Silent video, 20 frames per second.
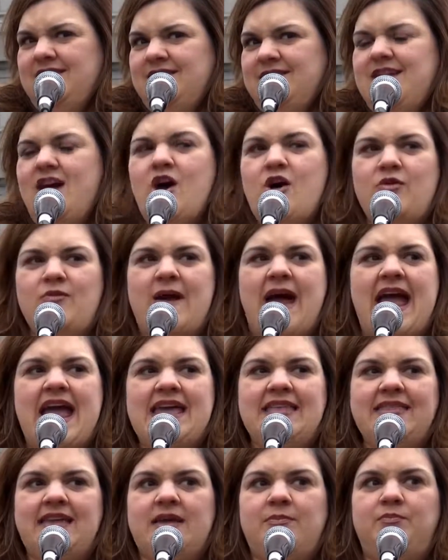No,
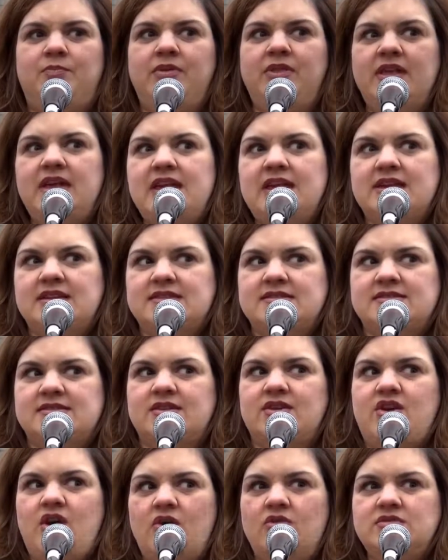right? Like, please
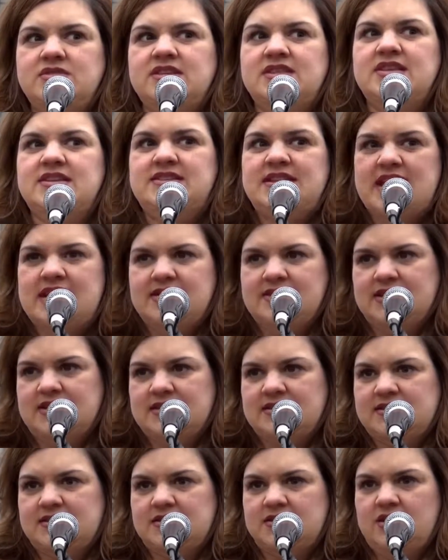go to the
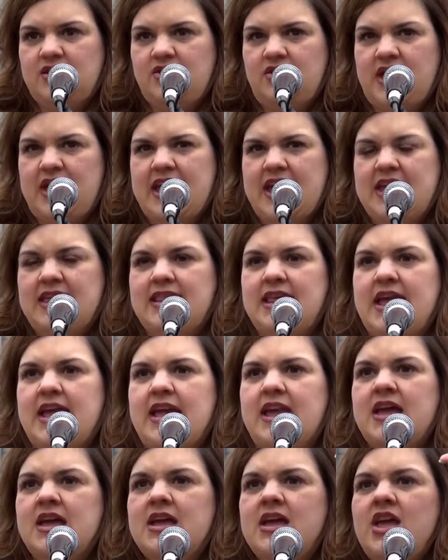dentist, okay?
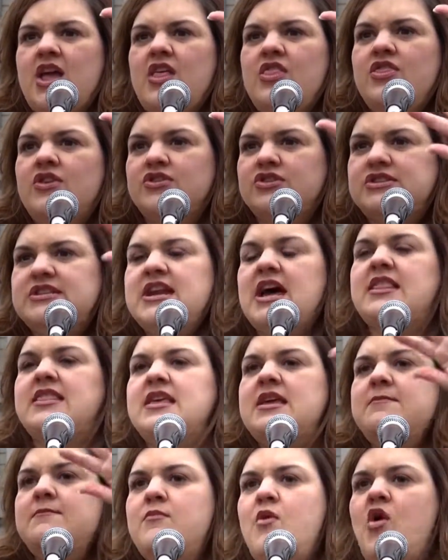Like, there's
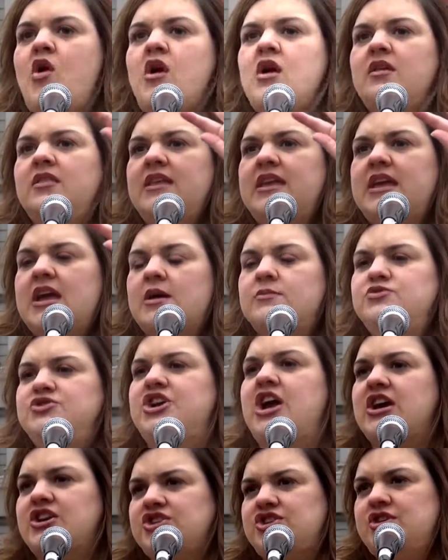nothing morally
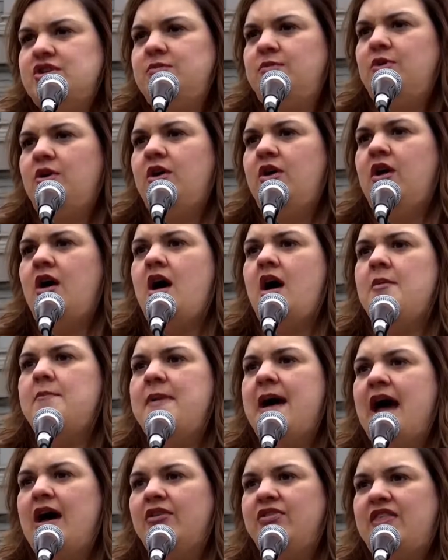objectionable
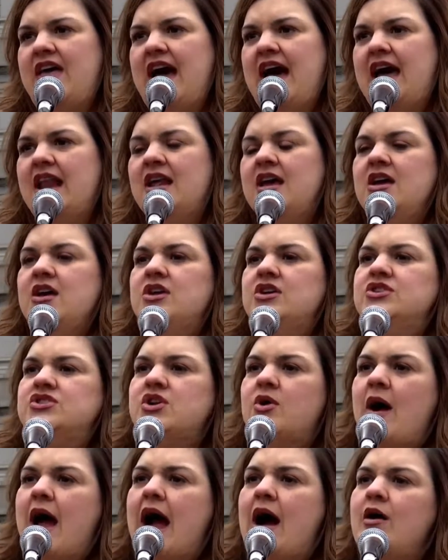about that.
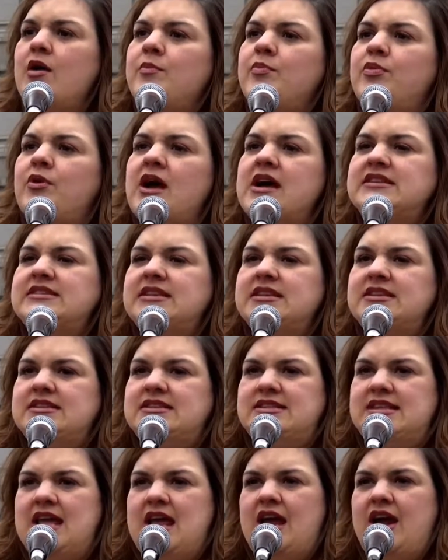So our presence
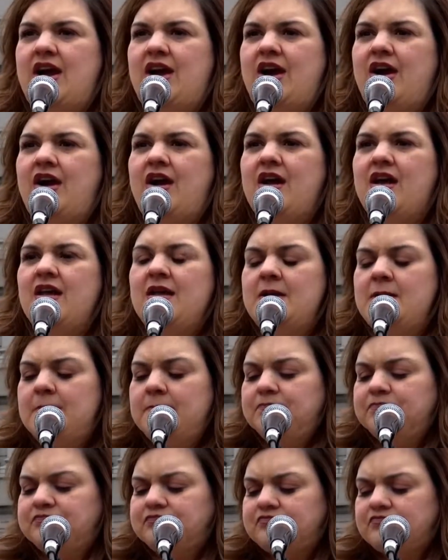there,
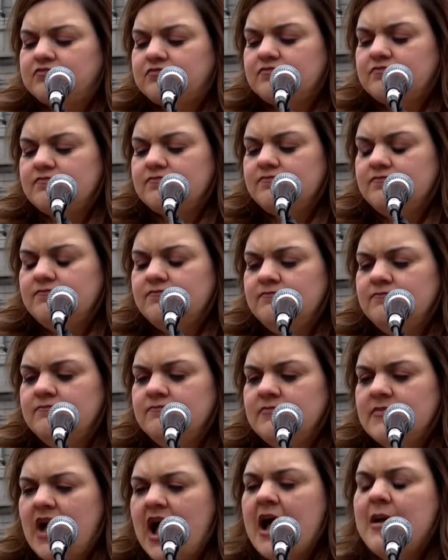
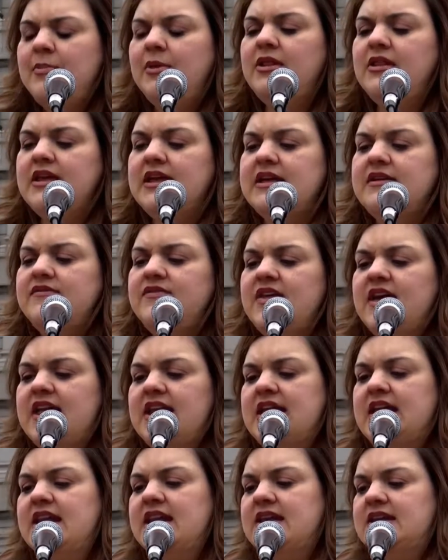I believe that
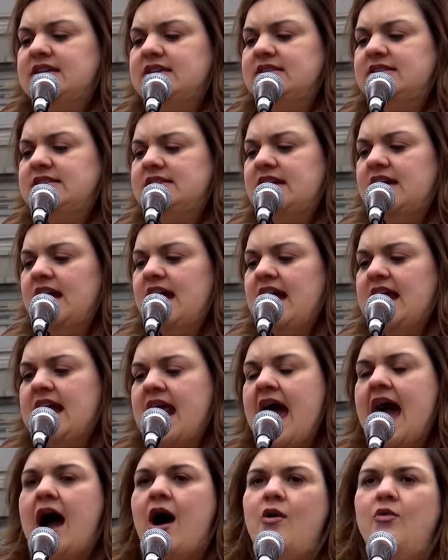it is an
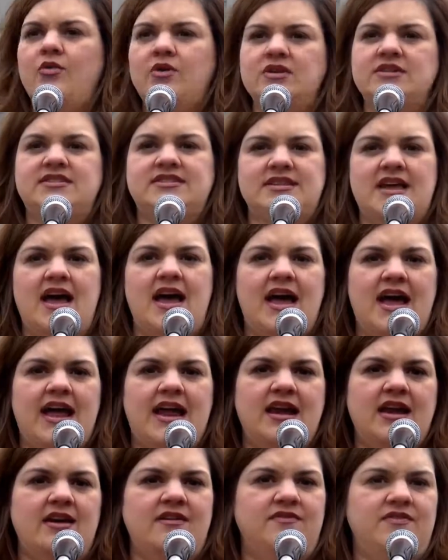outward
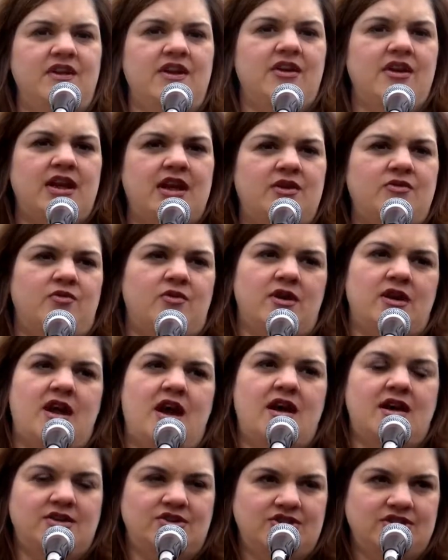sign of their inward
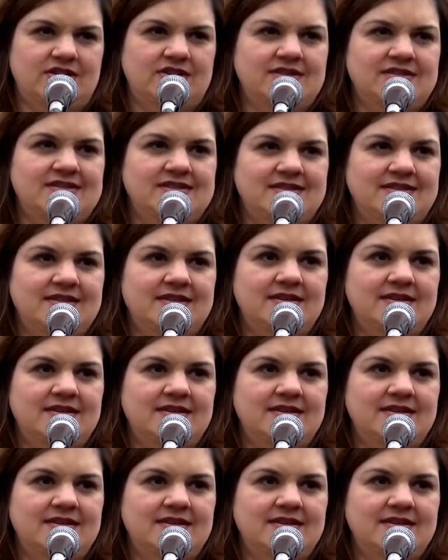conscience.